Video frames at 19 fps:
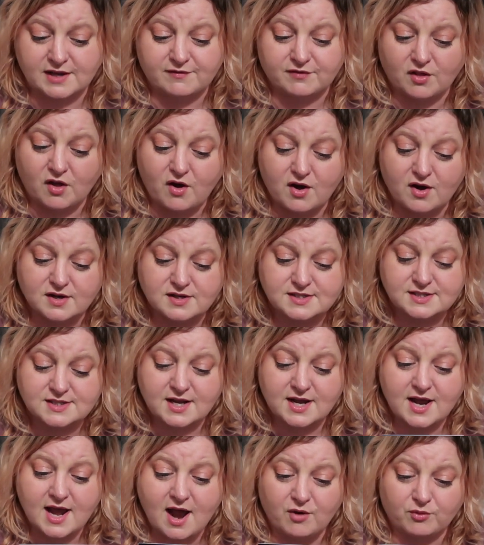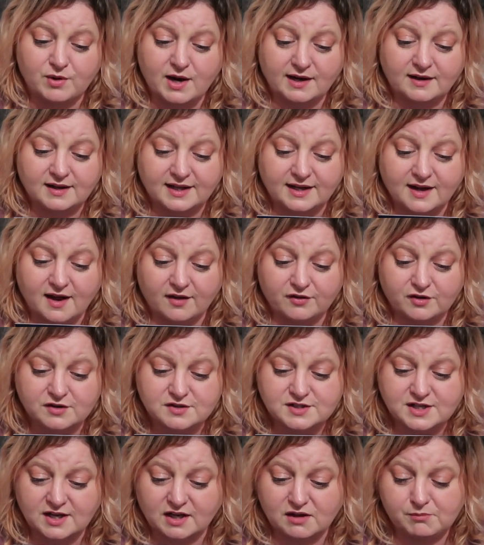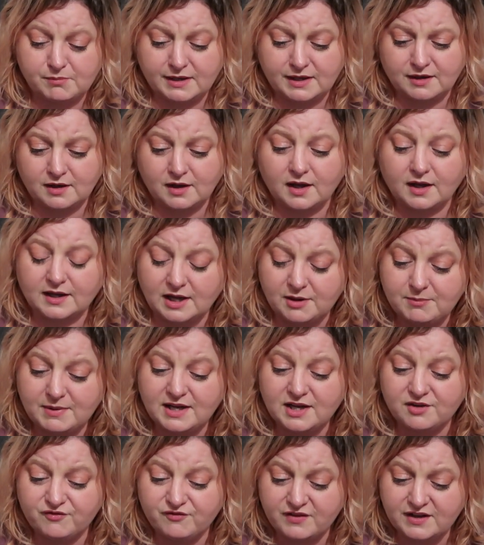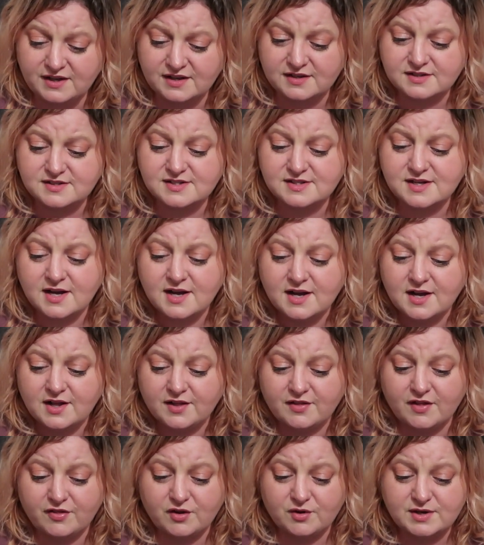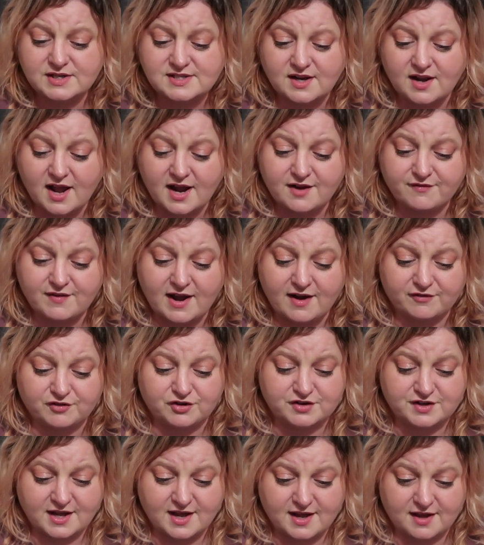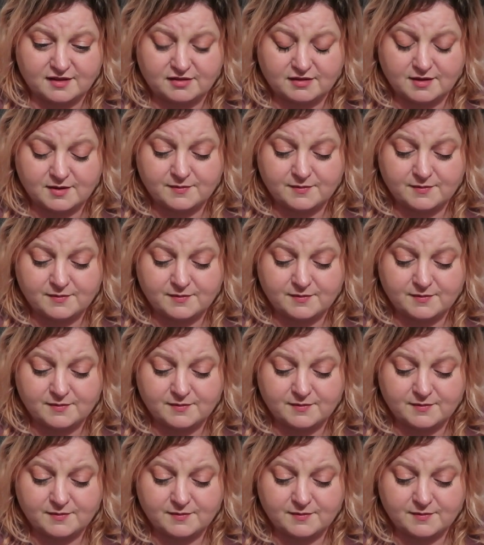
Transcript: they've lost, how readily others can be, can be convinced that there is life after death.